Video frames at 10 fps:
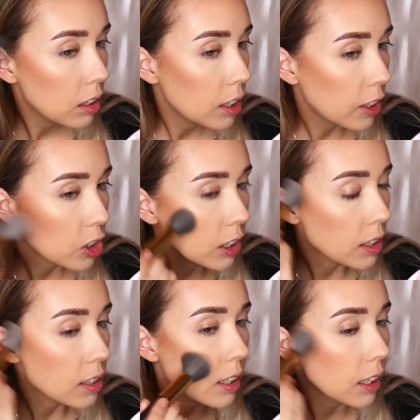touching
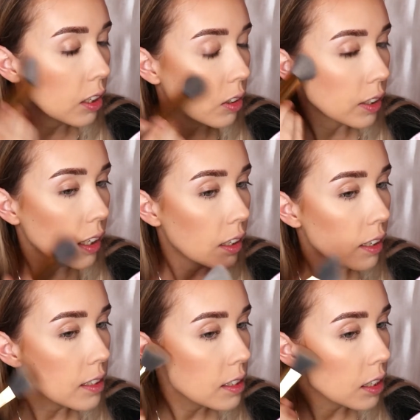the skin all that
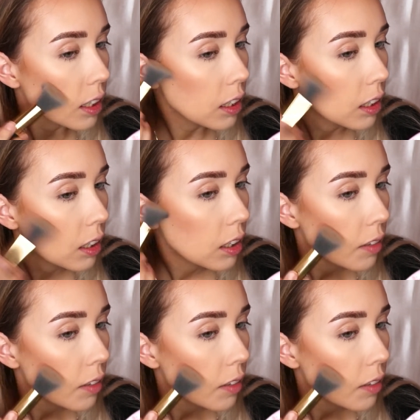nicely.